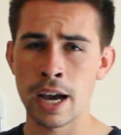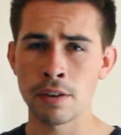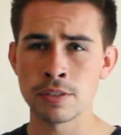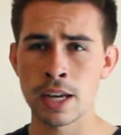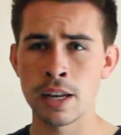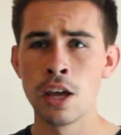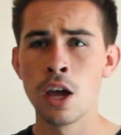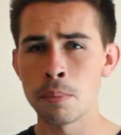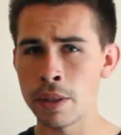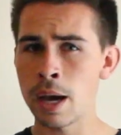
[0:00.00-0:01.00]
out of 10.
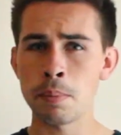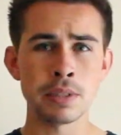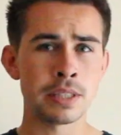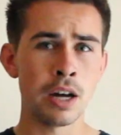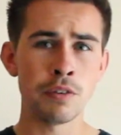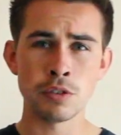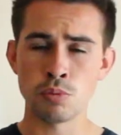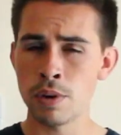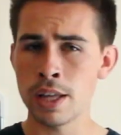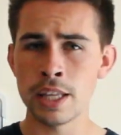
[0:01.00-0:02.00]
But the app itself
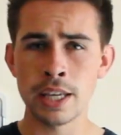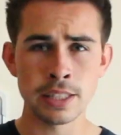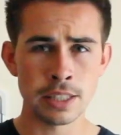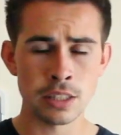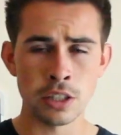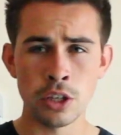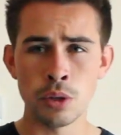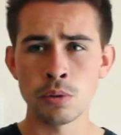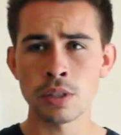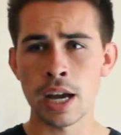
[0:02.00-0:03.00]
is really easy to
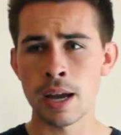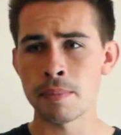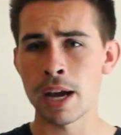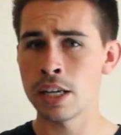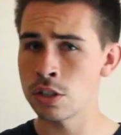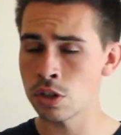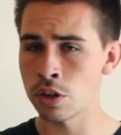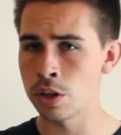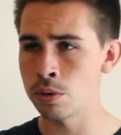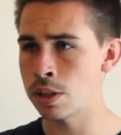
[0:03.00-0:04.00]
use. I
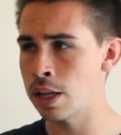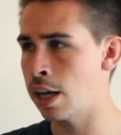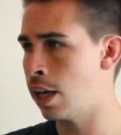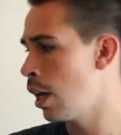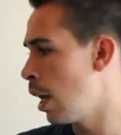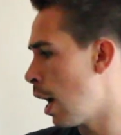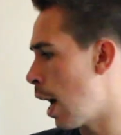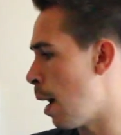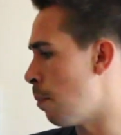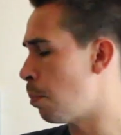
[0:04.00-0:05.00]
enjoy using it.
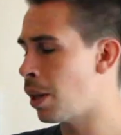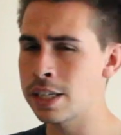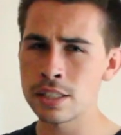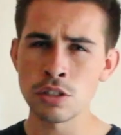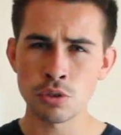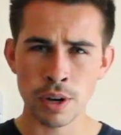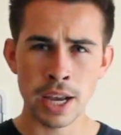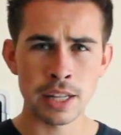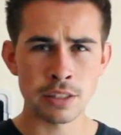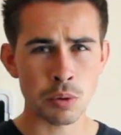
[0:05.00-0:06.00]
Placing
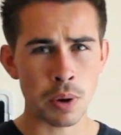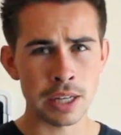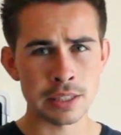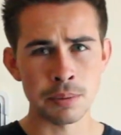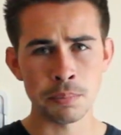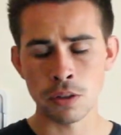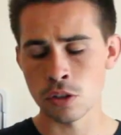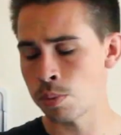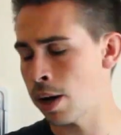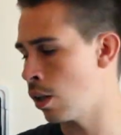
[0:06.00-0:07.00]
trades quite simple
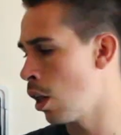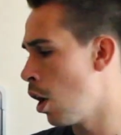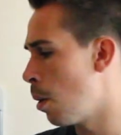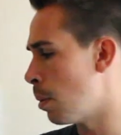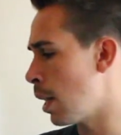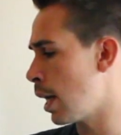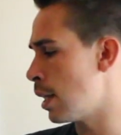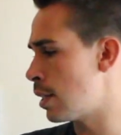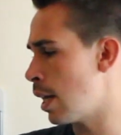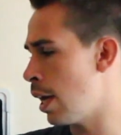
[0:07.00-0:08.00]
as well. But like
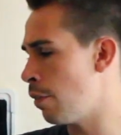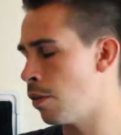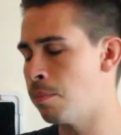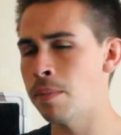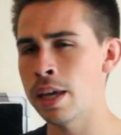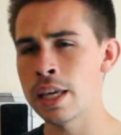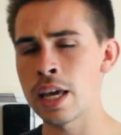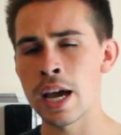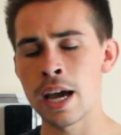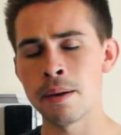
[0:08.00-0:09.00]
I say, for me,